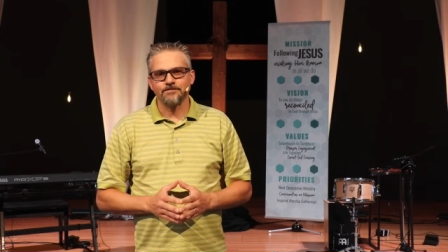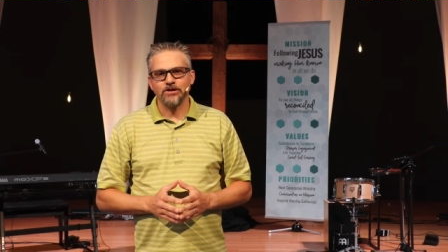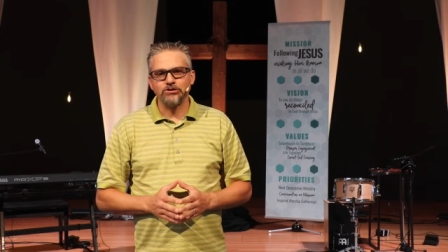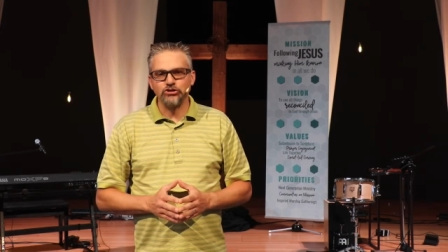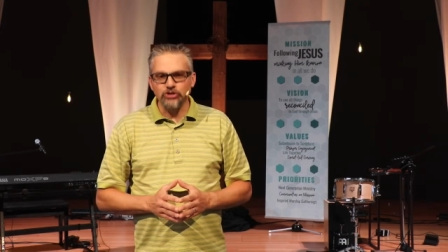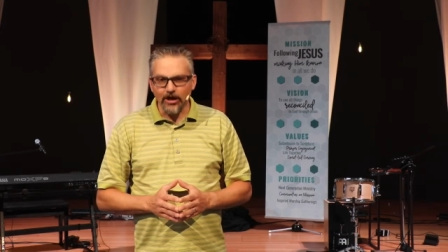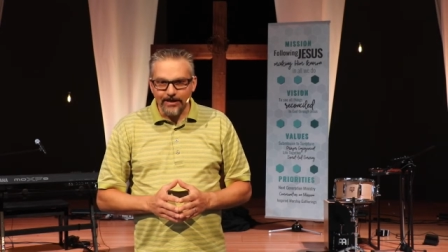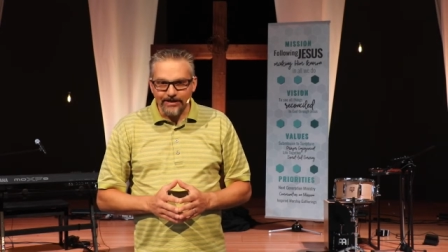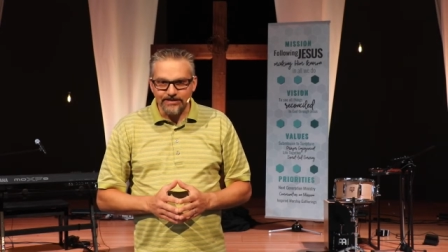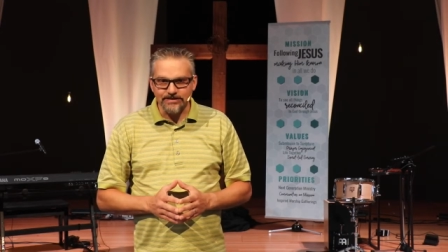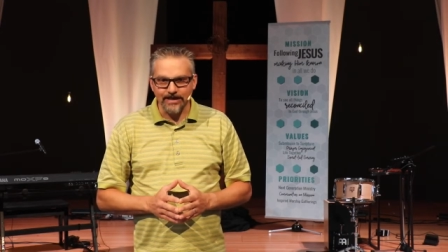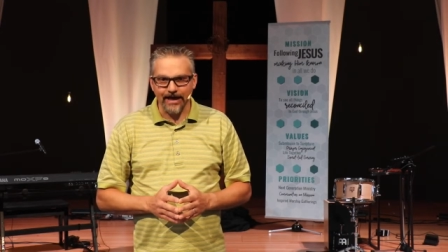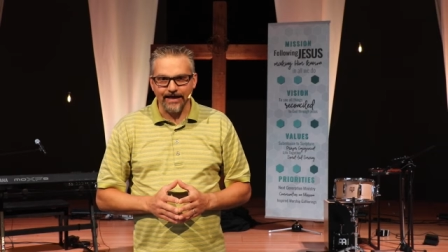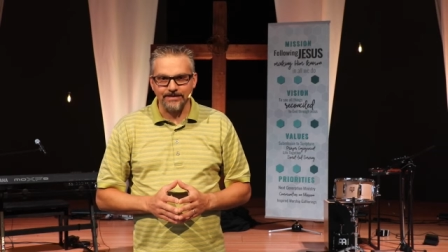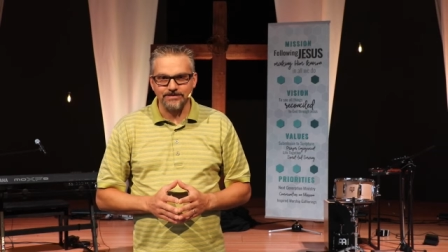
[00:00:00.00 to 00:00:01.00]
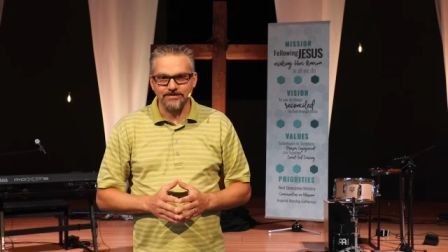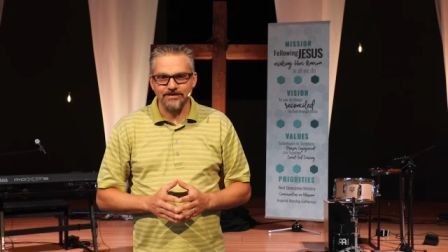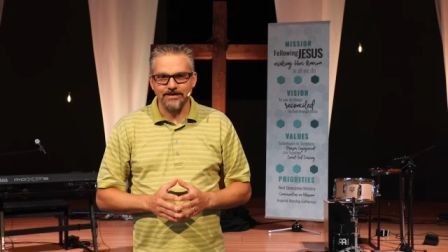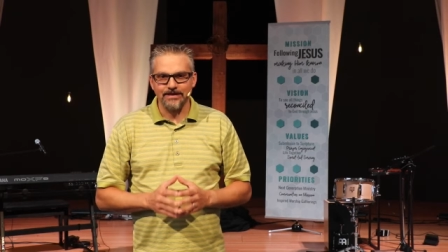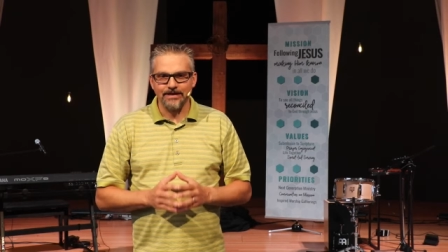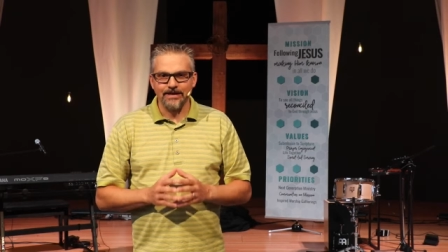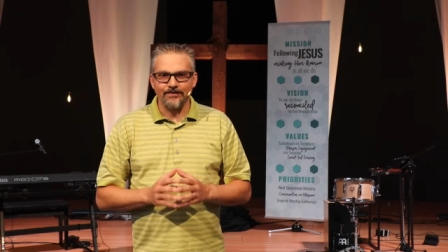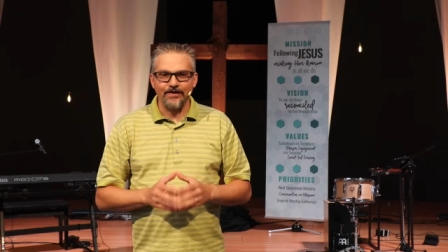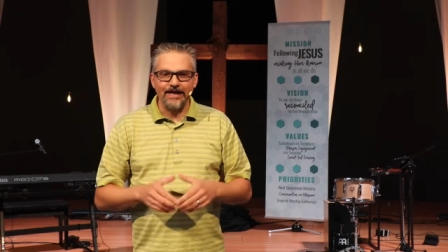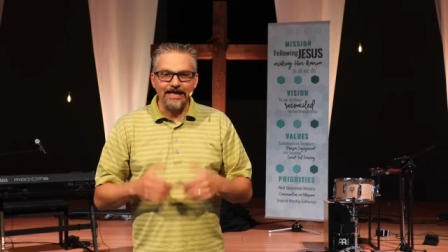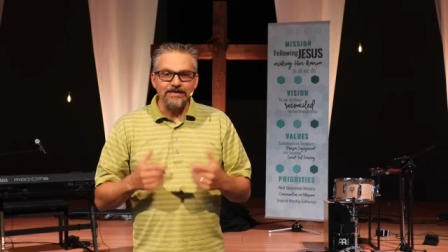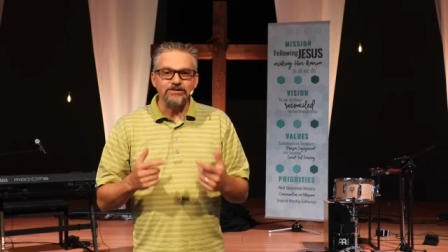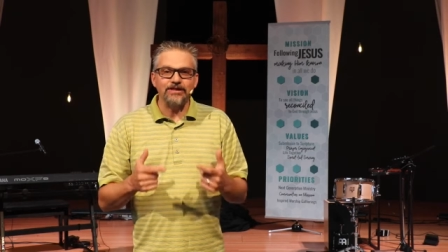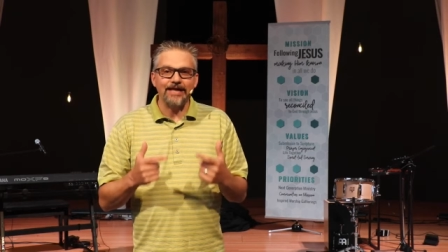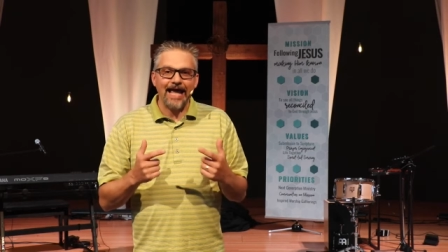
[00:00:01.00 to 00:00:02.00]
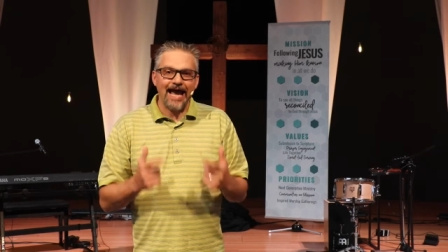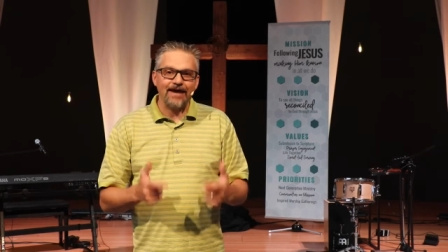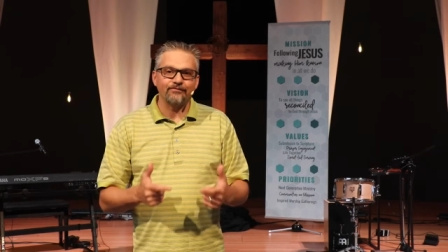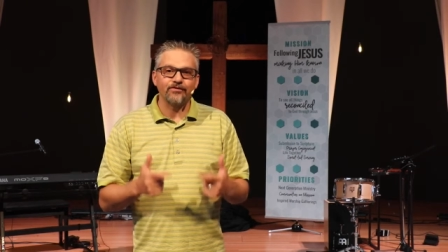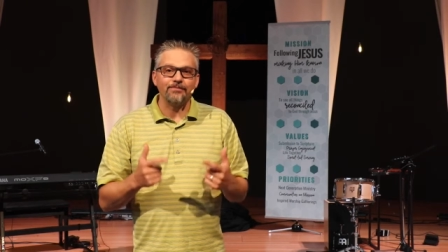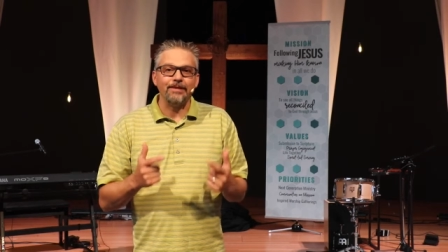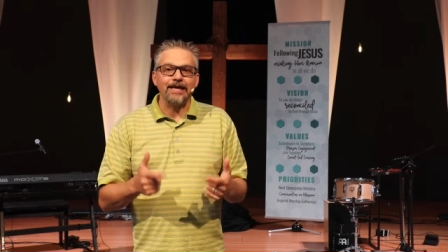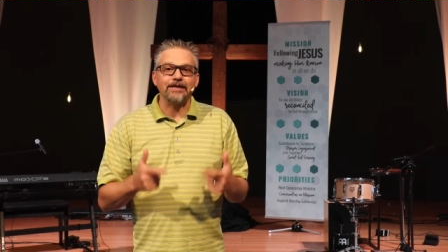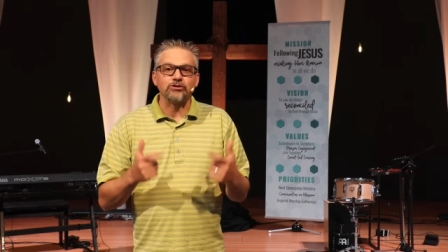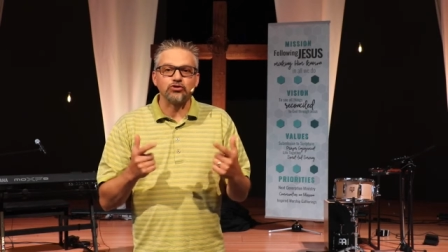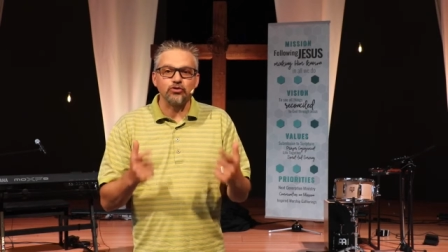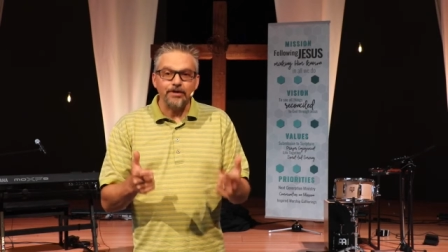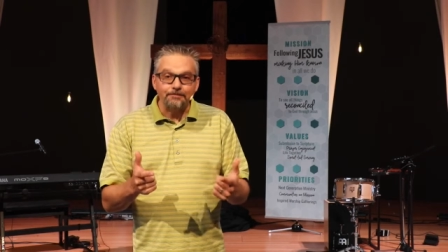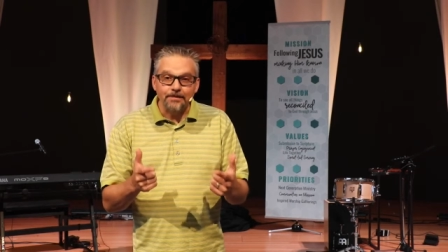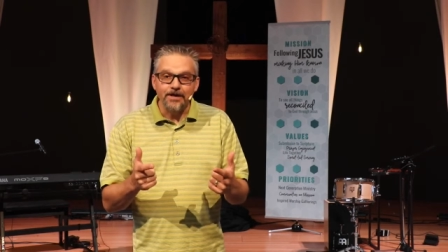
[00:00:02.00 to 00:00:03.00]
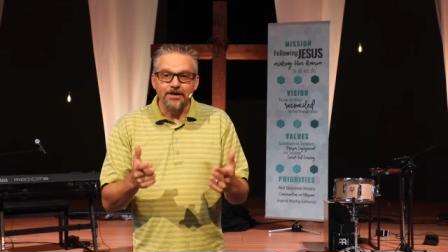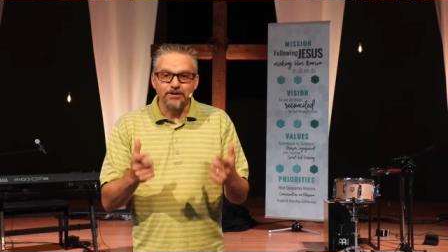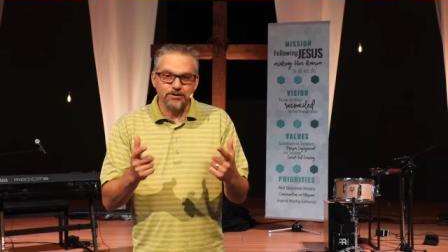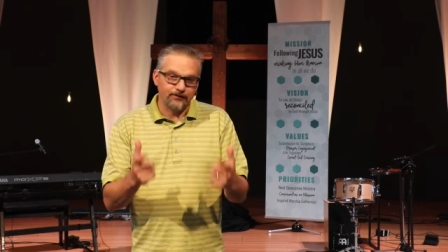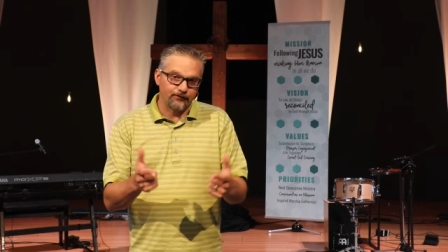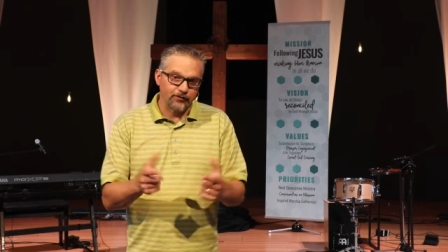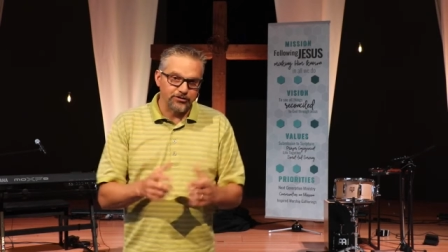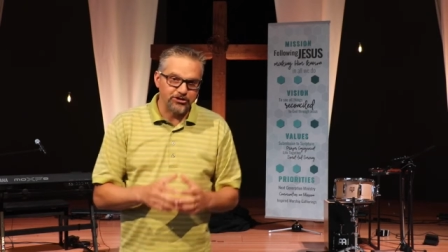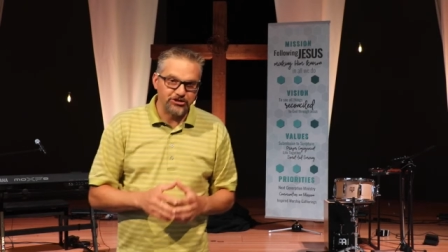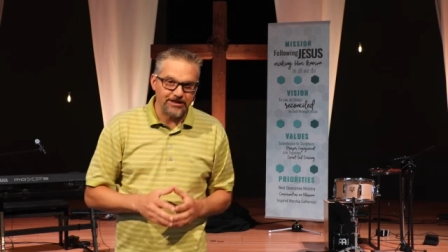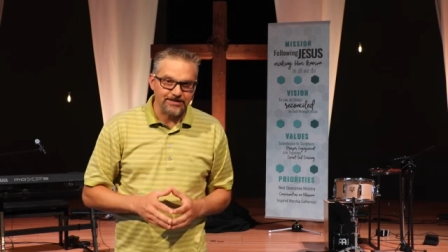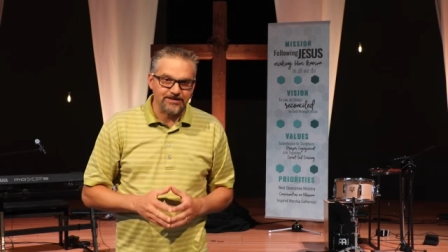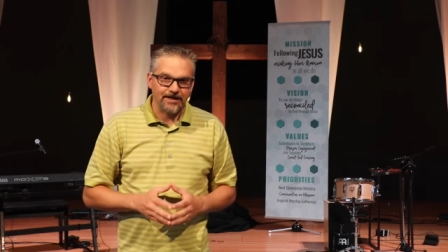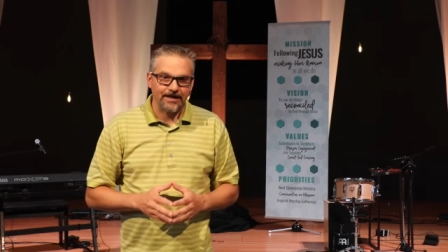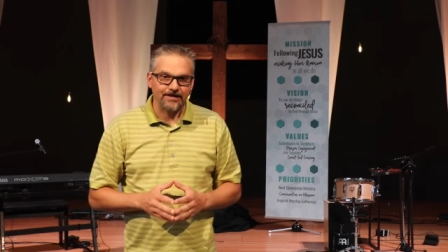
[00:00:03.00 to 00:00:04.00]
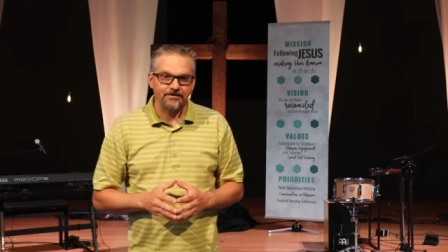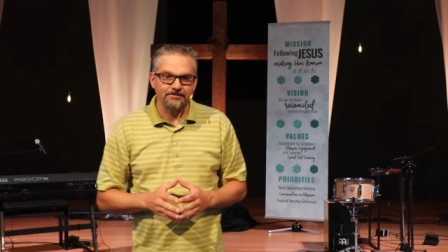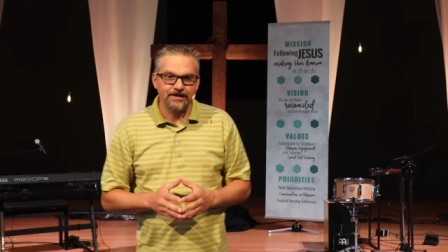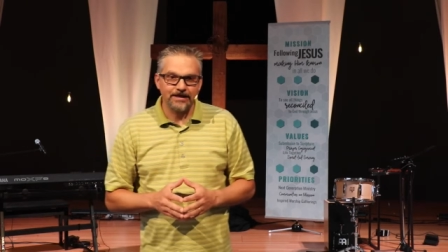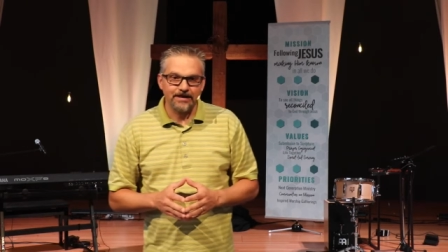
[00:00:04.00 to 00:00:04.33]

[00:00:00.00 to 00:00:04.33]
John decides that he's going to have to make a trip to First Gentile